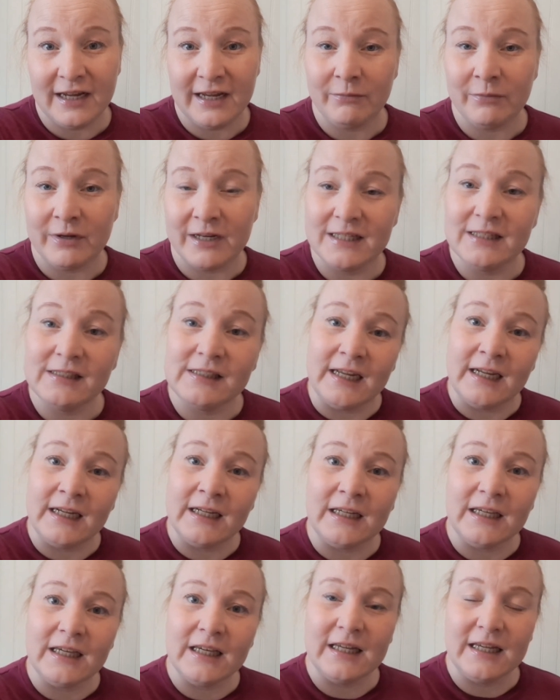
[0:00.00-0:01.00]
in my
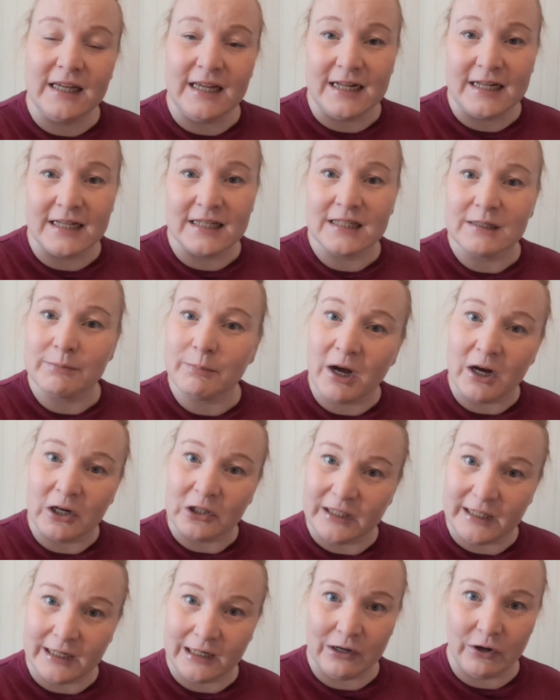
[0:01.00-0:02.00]
sink is
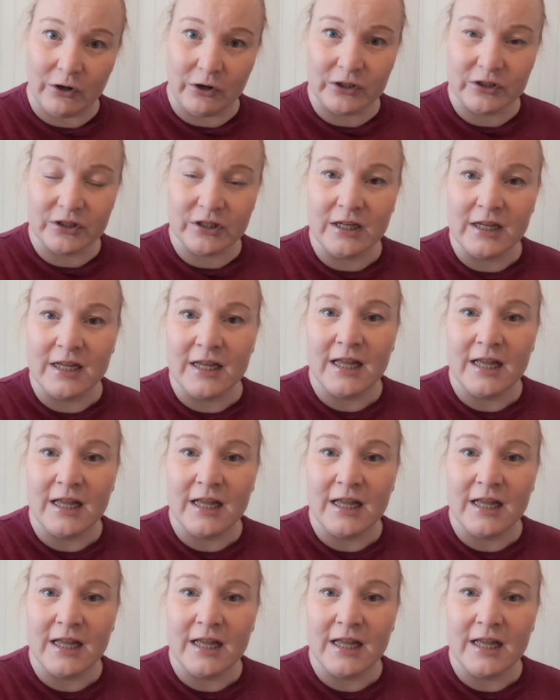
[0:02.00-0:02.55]
partly clogged,